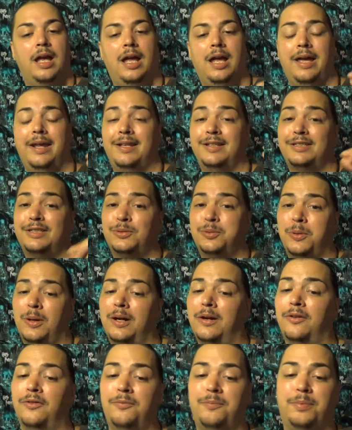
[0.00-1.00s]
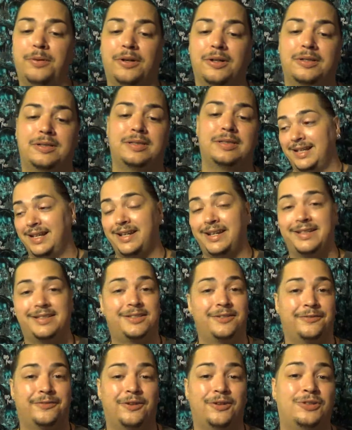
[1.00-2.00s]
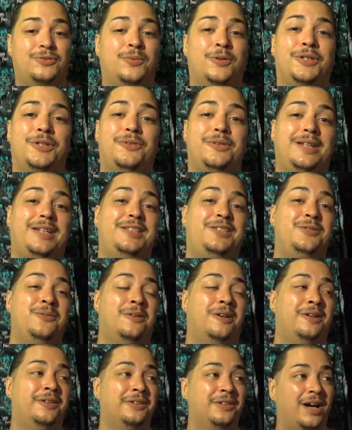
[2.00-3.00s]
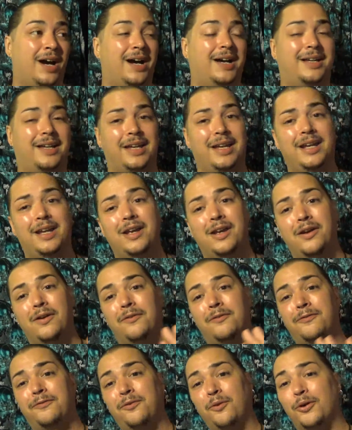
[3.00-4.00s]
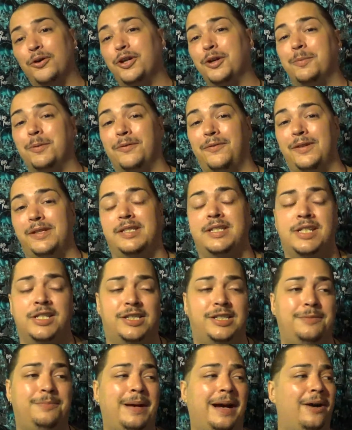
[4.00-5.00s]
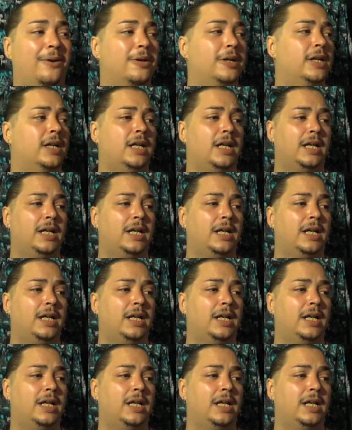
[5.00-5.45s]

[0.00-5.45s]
It is 12 books. It is the first one you need to unlock for your proficiency power.